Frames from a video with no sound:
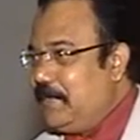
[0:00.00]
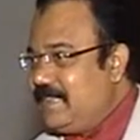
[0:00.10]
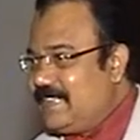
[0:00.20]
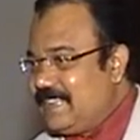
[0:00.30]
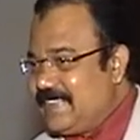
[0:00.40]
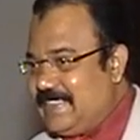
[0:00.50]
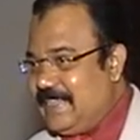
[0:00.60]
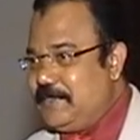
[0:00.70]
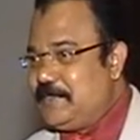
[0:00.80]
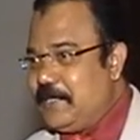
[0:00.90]

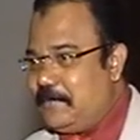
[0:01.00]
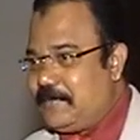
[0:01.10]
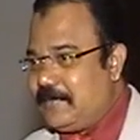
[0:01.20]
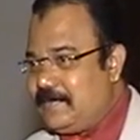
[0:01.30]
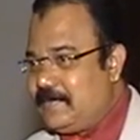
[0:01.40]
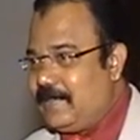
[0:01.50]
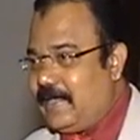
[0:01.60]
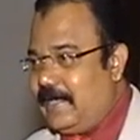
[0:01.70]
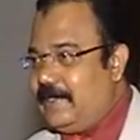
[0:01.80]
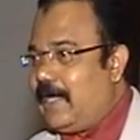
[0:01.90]
Animals change
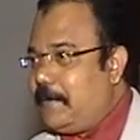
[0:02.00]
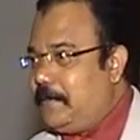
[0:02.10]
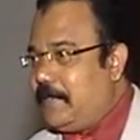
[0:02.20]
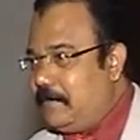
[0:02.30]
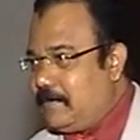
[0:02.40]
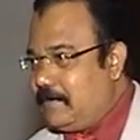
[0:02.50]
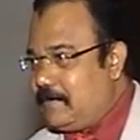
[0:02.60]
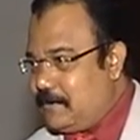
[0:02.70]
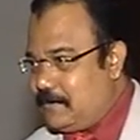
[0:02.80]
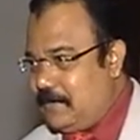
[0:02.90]
themselves, adapt
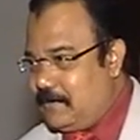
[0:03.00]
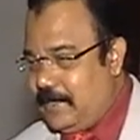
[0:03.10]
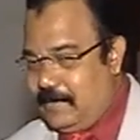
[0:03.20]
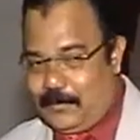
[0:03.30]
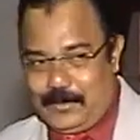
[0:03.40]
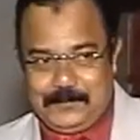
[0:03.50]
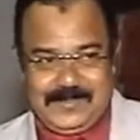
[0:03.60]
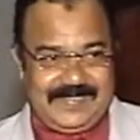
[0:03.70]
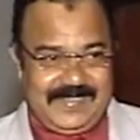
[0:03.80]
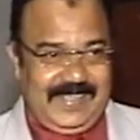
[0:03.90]
themselves to suit the
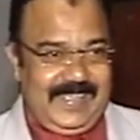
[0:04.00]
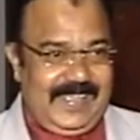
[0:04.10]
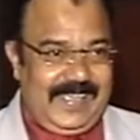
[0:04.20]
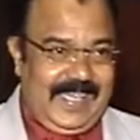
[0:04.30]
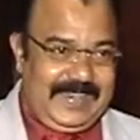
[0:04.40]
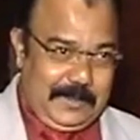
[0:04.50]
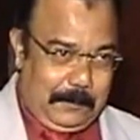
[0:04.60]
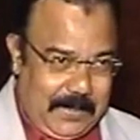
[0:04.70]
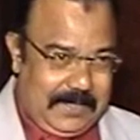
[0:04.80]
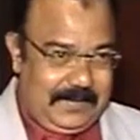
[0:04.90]
environment.
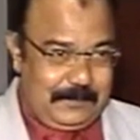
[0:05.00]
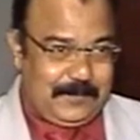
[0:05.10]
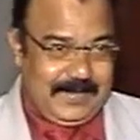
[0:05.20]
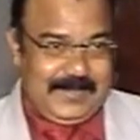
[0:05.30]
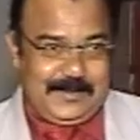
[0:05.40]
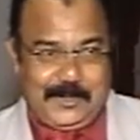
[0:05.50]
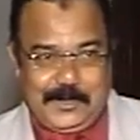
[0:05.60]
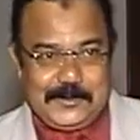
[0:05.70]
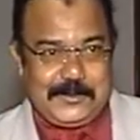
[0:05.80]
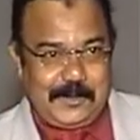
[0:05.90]
And the men
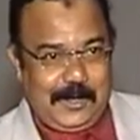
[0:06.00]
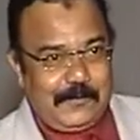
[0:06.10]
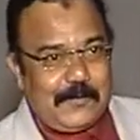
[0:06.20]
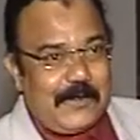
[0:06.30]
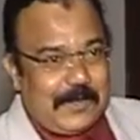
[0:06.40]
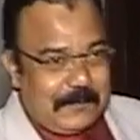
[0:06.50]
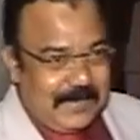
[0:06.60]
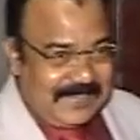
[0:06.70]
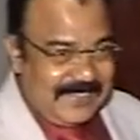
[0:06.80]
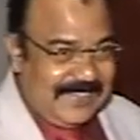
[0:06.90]
change the
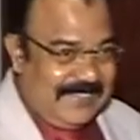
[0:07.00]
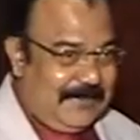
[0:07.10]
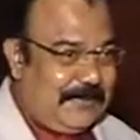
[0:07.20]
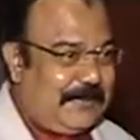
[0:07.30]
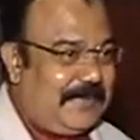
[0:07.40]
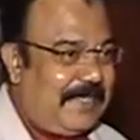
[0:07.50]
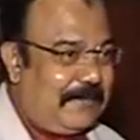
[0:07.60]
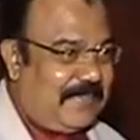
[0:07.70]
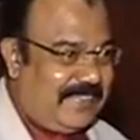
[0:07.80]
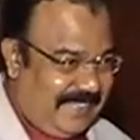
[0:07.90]
environment to
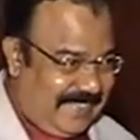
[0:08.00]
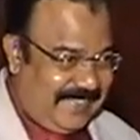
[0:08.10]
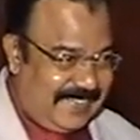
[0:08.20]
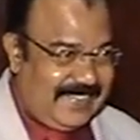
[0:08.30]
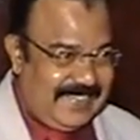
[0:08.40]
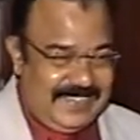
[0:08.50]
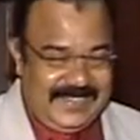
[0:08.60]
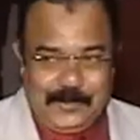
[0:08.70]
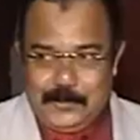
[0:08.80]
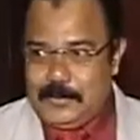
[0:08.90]
suit themselves.
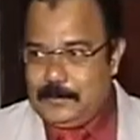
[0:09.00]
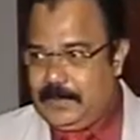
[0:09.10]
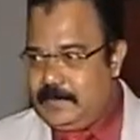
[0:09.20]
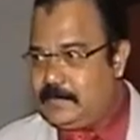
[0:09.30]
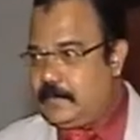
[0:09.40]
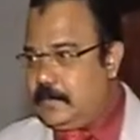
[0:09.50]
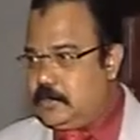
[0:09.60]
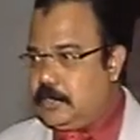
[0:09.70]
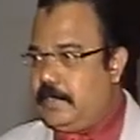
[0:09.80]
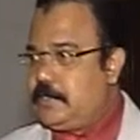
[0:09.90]
The human
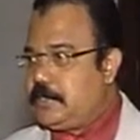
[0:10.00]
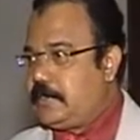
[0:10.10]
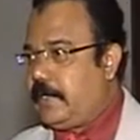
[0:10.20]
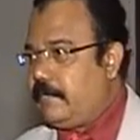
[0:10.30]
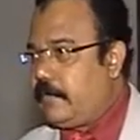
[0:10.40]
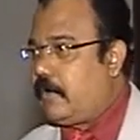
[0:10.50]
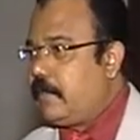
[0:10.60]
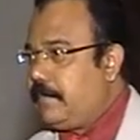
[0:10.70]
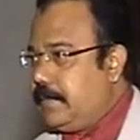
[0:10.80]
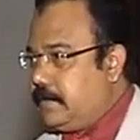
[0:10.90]
beings change the
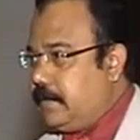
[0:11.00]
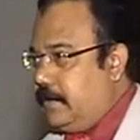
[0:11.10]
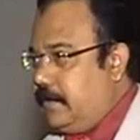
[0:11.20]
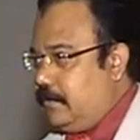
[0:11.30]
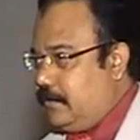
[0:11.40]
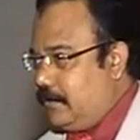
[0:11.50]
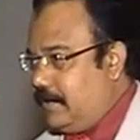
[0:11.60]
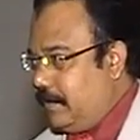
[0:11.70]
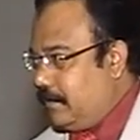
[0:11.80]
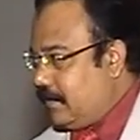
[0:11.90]
environment to
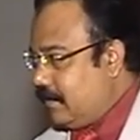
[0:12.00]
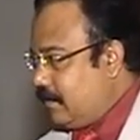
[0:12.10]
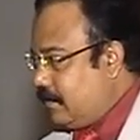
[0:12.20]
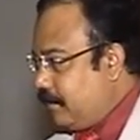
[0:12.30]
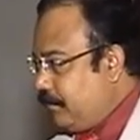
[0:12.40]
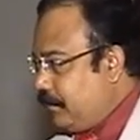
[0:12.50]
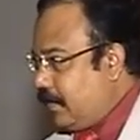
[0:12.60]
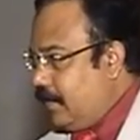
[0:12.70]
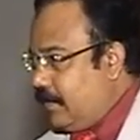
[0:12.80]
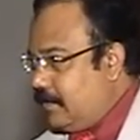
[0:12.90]
suit themselves.
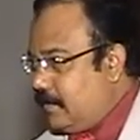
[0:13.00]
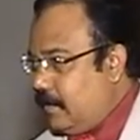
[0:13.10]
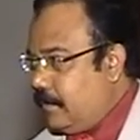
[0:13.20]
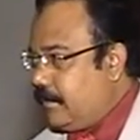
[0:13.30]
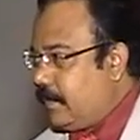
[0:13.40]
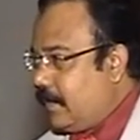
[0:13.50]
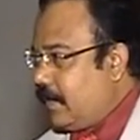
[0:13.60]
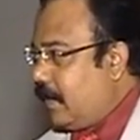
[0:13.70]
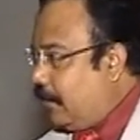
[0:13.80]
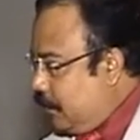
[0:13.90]

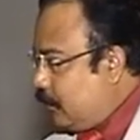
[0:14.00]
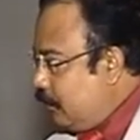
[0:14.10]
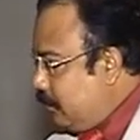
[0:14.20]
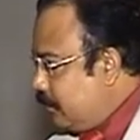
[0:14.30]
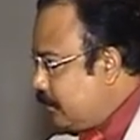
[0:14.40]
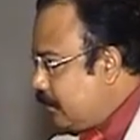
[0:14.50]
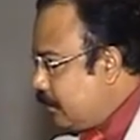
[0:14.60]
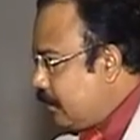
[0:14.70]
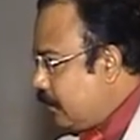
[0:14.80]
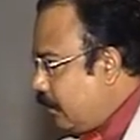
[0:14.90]
So, are we through?